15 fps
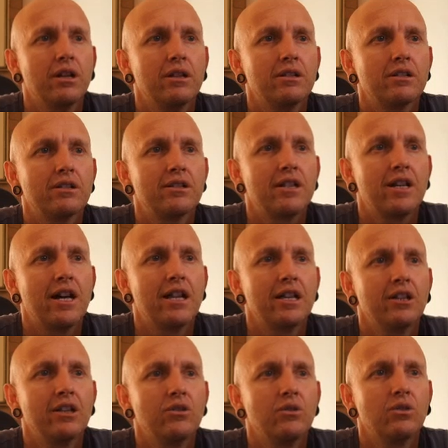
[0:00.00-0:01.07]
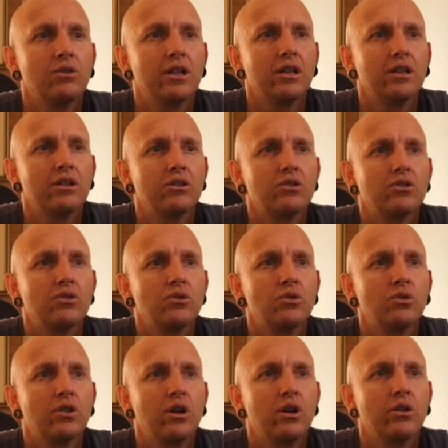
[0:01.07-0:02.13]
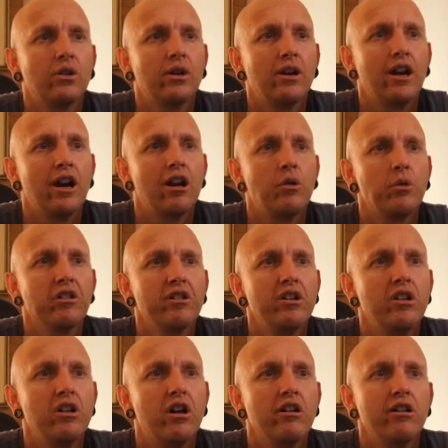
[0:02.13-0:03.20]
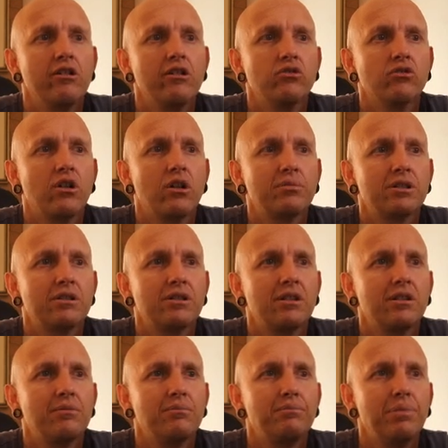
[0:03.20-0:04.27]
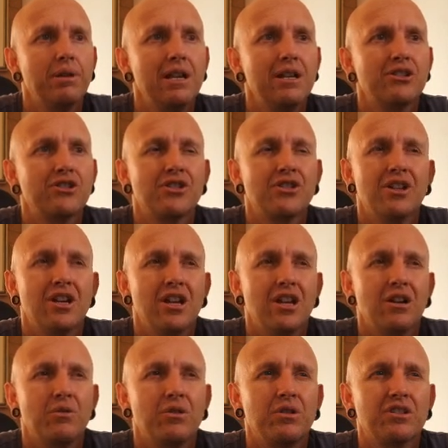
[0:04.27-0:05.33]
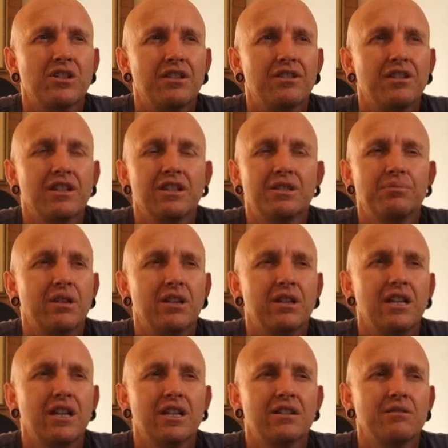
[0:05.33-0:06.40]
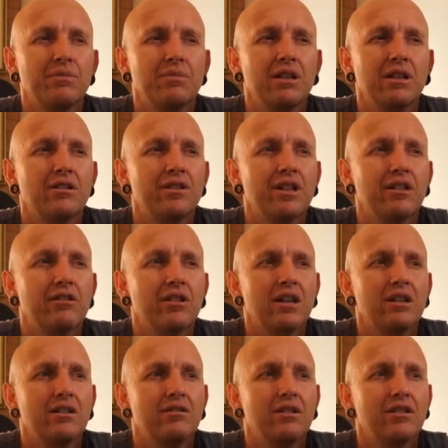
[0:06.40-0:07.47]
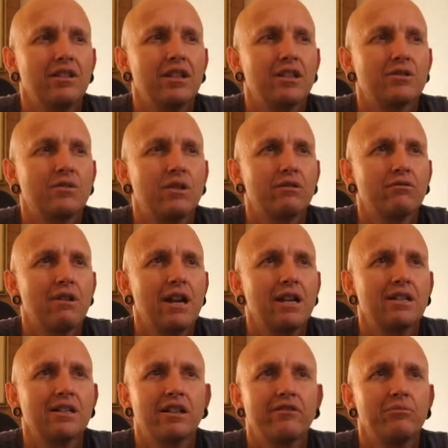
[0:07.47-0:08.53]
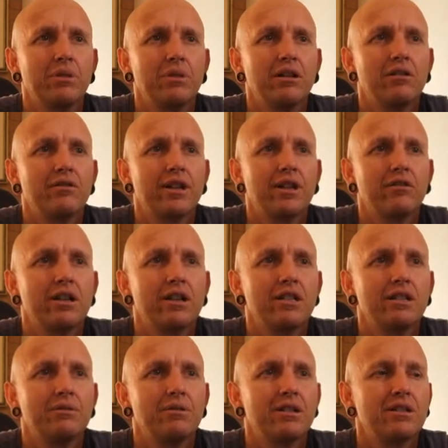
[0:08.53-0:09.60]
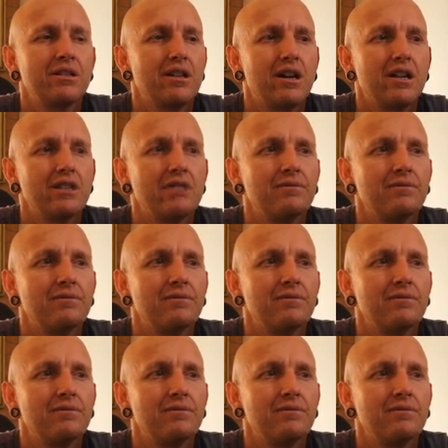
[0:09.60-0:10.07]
Starling, Gula, Sulo, Harrower, and Naira drops to the bench, which I think is better. He hasn't been going that great. I think that's why the Raiders haven't been going that great. He's been starting.